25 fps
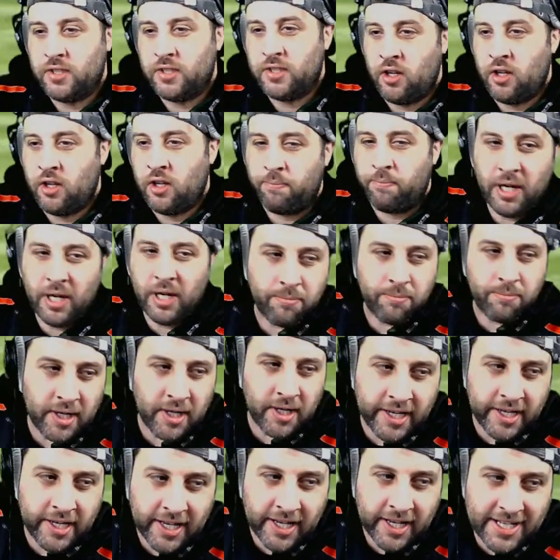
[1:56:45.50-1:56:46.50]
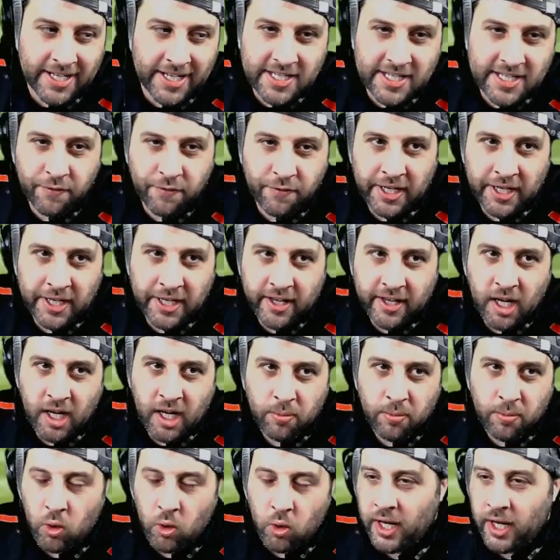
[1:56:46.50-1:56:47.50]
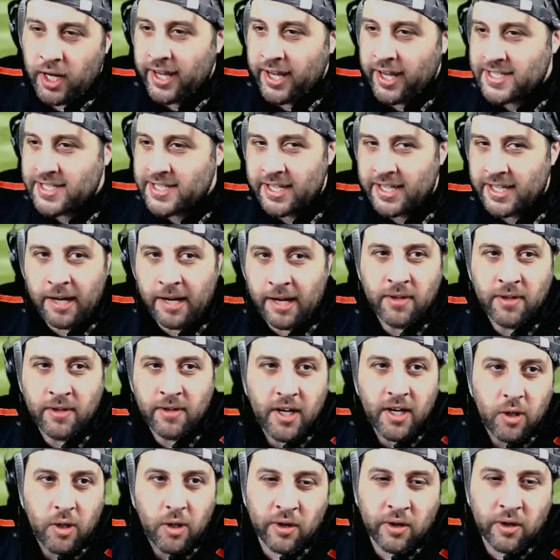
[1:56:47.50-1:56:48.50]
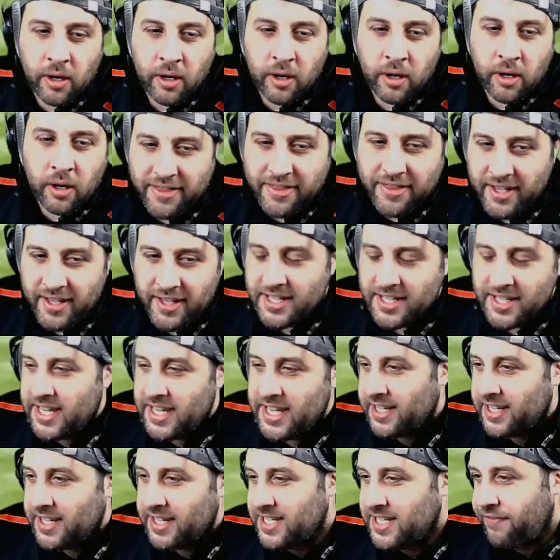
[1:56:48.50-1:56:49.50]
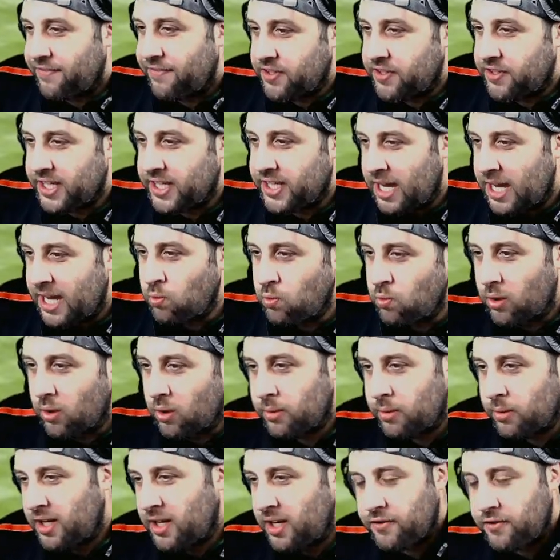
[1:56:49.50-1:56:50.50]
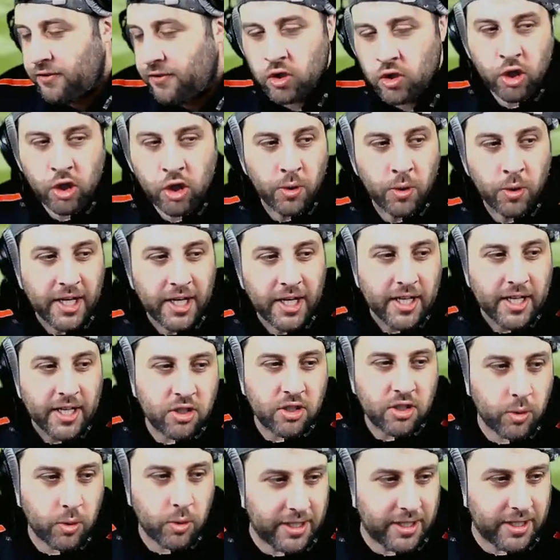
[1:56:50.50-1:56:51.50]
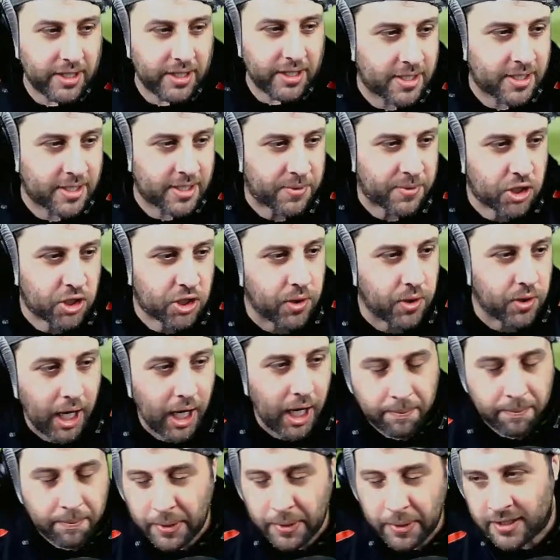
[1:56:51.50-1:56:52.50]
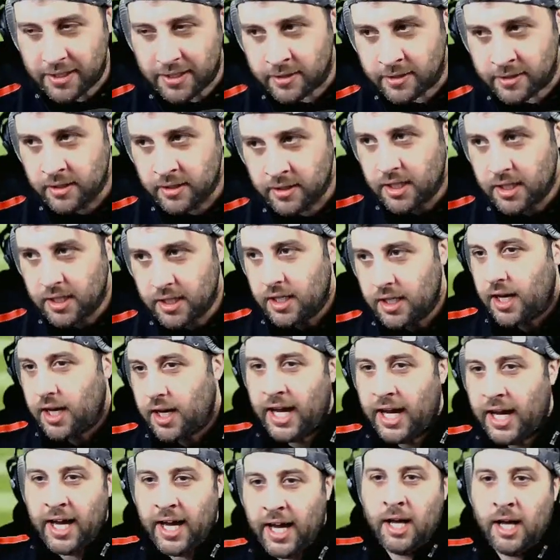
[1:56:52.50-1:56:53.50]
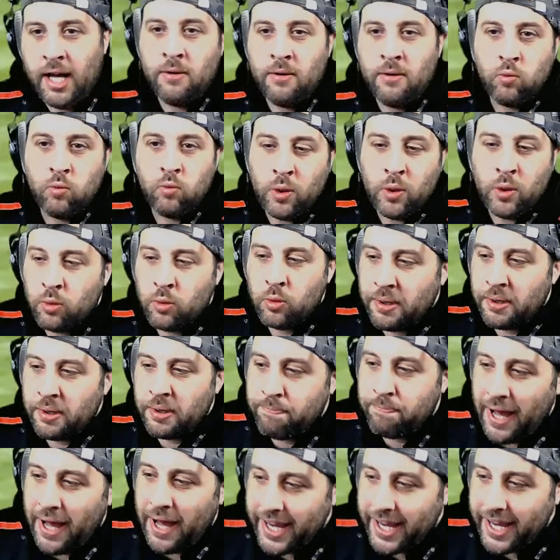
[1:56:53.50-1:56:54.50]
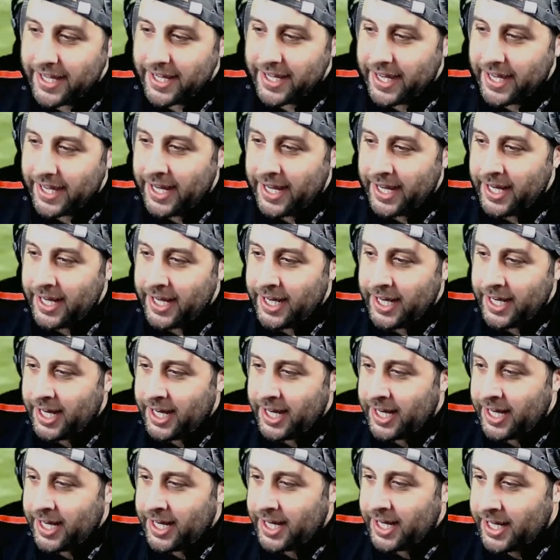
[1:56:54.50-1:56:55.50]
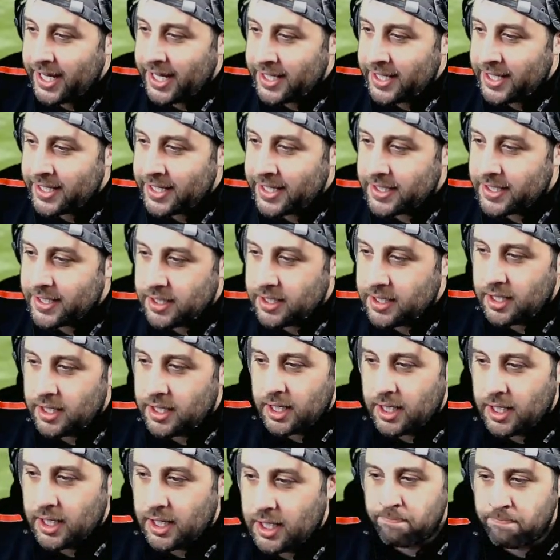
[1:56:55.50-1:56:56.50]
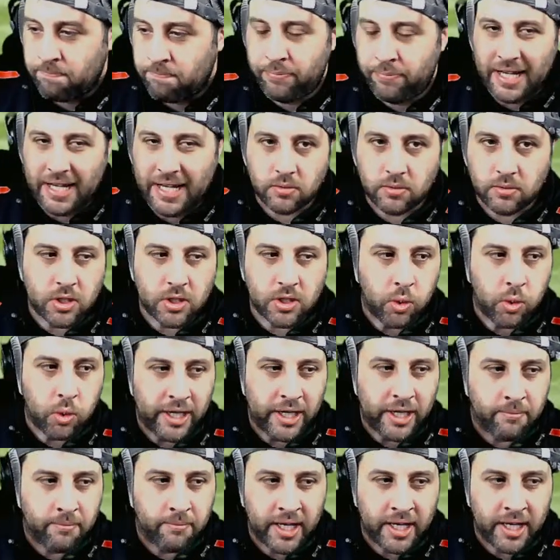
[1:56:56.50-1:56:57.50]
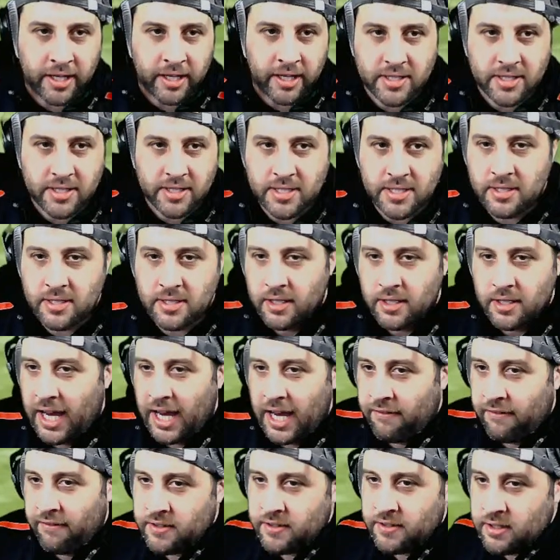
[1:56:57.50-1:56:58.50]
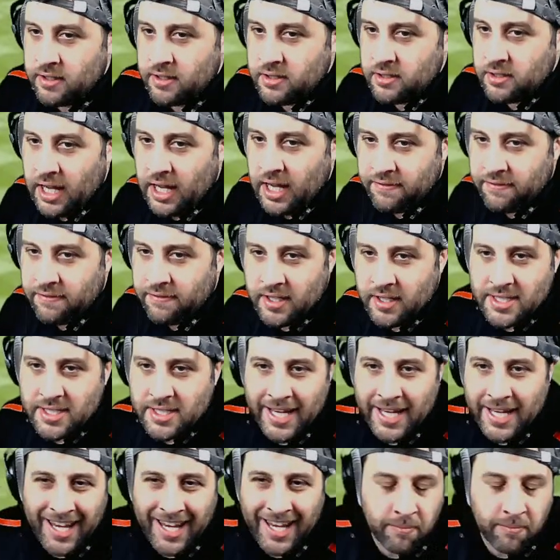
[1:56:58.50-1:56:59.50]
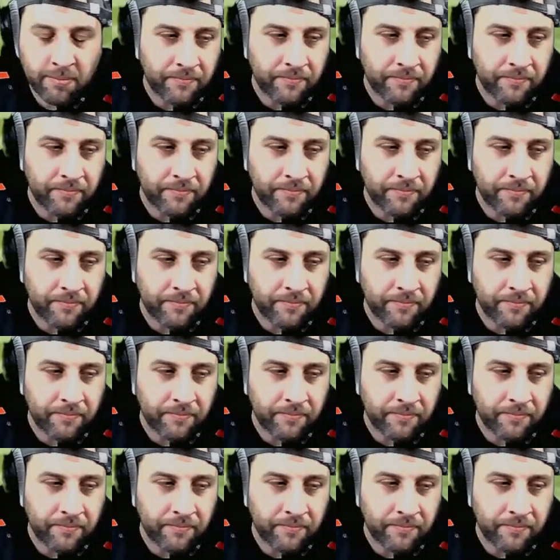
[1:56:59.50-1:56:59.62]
people in here. Let's see if we can get a couple more likes in camp. We've got about 30 seconds left of the game. Welcome in if you're new. Do hit the subscribe button. We will be back in about 20 minutes after this game